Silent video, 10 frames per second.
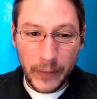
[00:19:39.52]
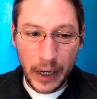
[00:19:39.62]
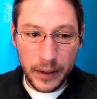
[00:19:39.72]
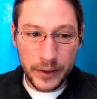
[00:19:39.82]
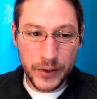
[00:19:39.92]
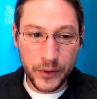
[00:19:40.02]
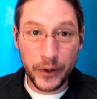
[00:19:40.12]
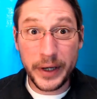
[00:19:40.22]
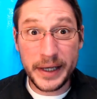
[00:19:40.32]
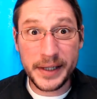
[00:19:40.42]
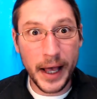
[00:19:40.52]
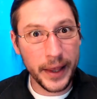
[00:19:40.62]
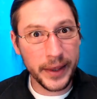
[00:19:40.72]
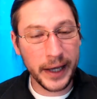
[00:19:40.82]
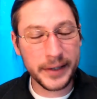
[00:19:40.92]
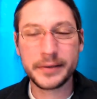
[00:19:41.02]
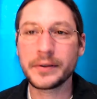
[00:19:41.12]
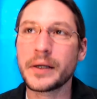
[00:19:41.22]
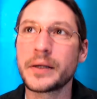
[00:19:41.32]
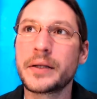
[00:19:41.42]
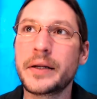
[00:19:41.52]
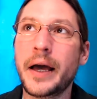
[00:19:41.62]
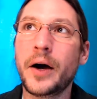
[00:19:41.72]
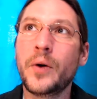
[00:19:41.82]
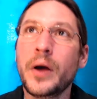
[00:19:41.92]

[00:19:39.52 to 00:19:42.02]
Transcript: So there is that. Now,